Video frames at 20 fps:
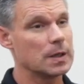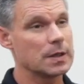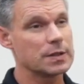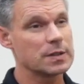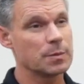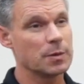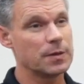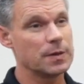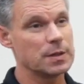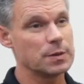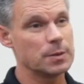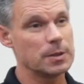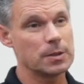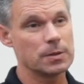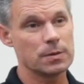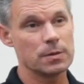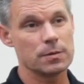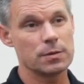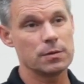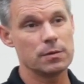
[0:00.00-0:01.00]
Some of the things we
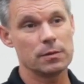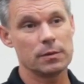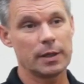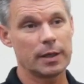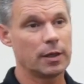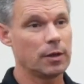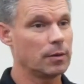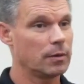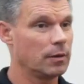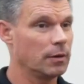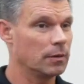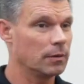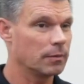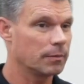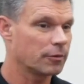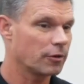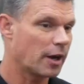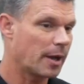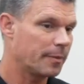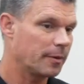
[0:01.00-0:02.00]
can do too, like
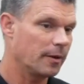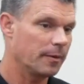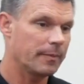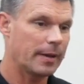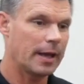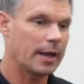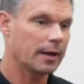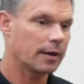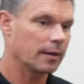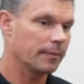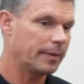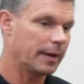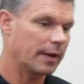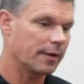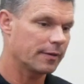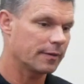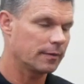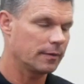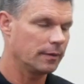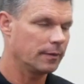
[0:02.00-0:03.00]
dropping it back, a pass.